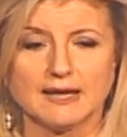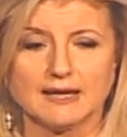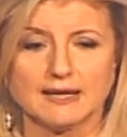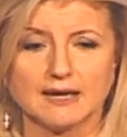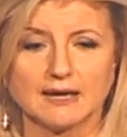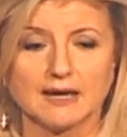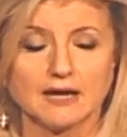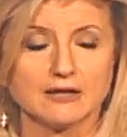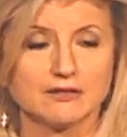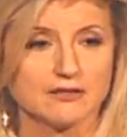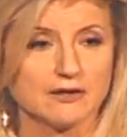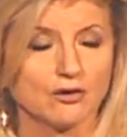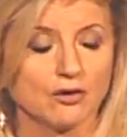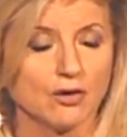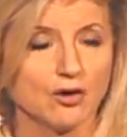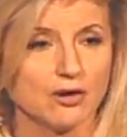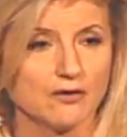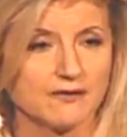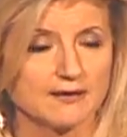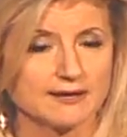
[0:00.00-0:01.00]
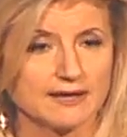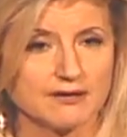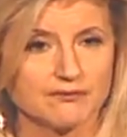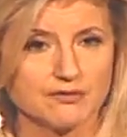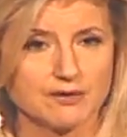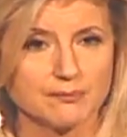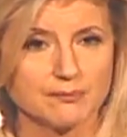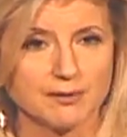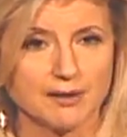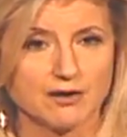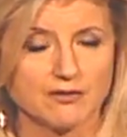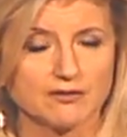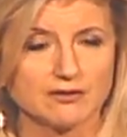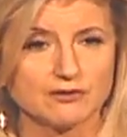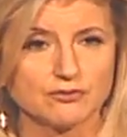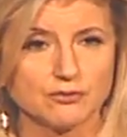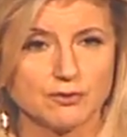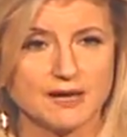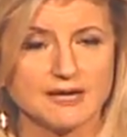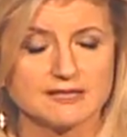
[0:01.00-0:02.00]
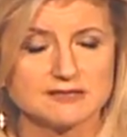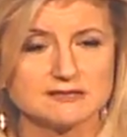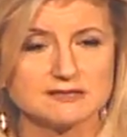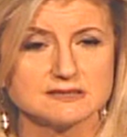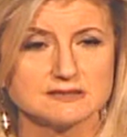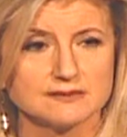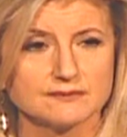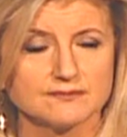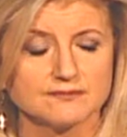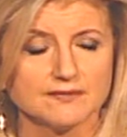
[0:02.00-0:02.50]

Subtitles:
and I got the call that every parent dreads.